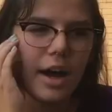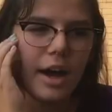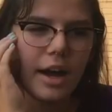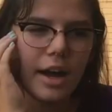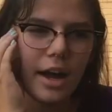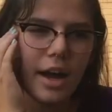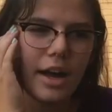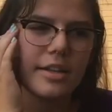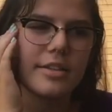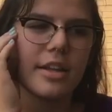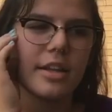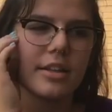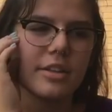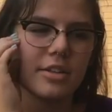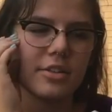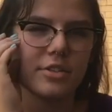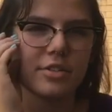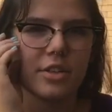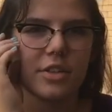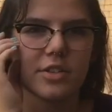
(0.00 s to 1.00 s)
me, and
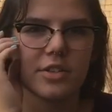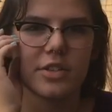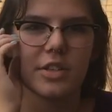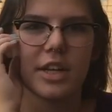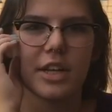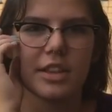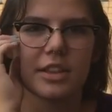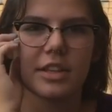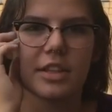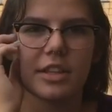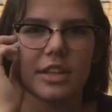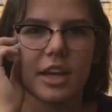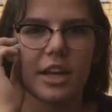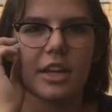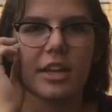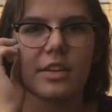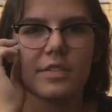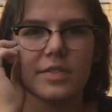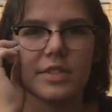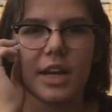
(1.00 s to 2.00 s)
then there's also like the
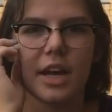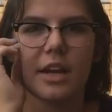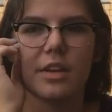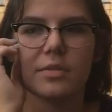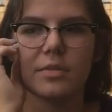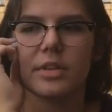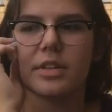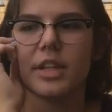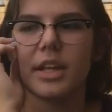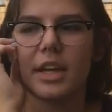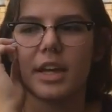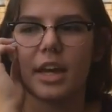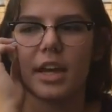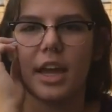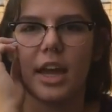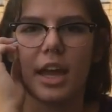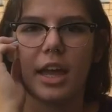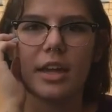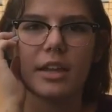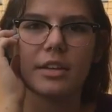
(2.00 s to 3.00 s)
negative side where like I
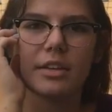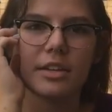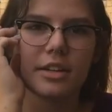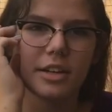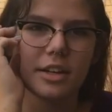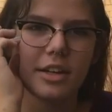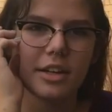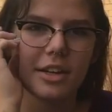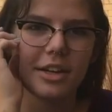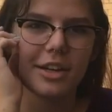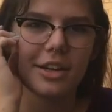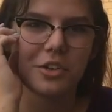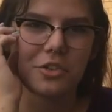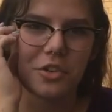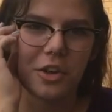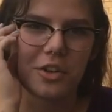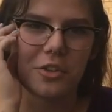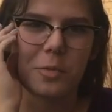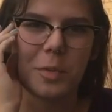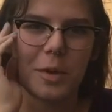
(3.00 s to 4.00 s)
can't
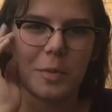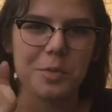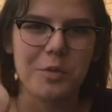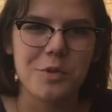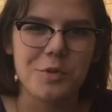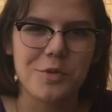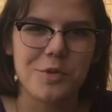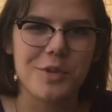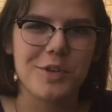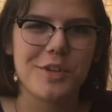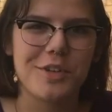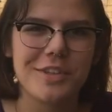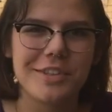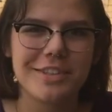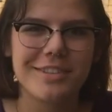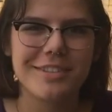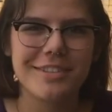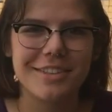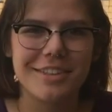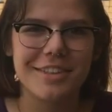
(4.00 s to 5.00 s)
trust people for
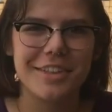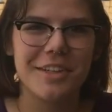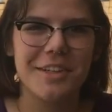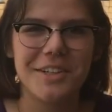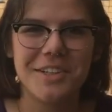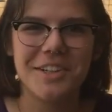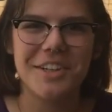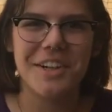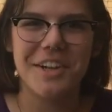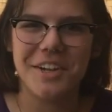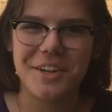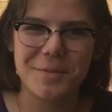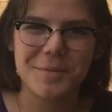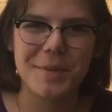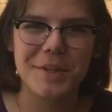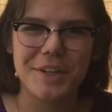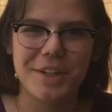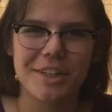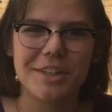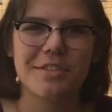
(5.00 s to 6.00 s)
a long
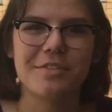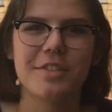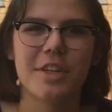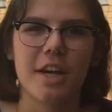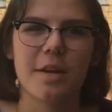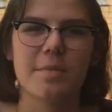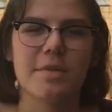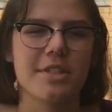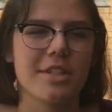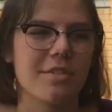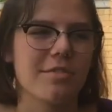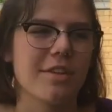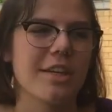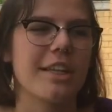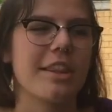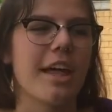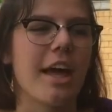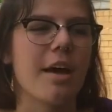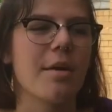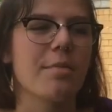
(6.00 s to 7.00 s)
period of time and stuff
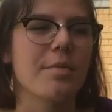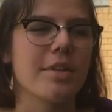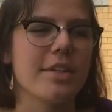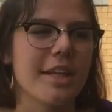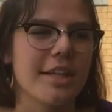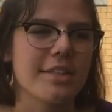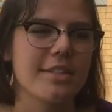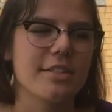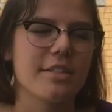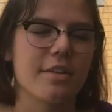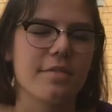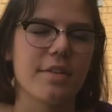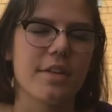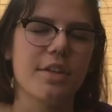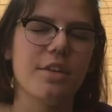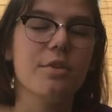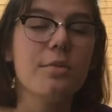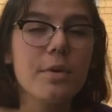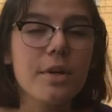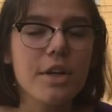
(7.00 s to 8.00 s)
like that, but that's stuff
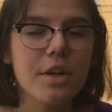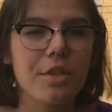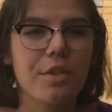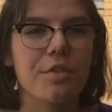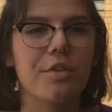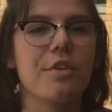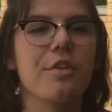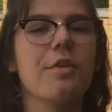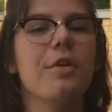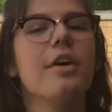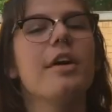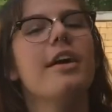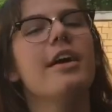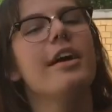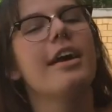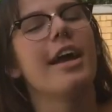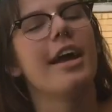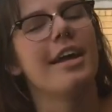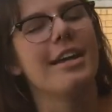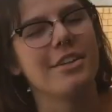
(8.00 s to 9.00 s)
that you work through
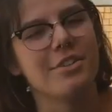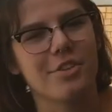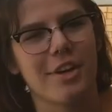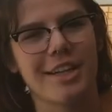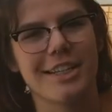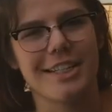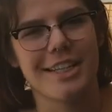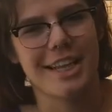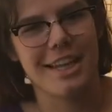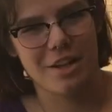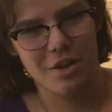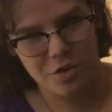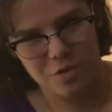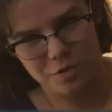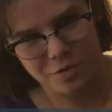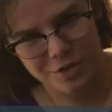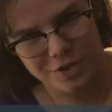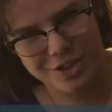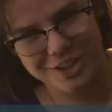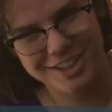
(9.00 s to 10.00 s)
and try to get
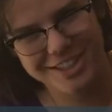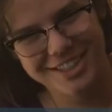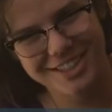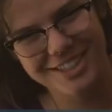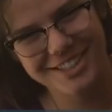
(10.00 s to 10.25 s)
over.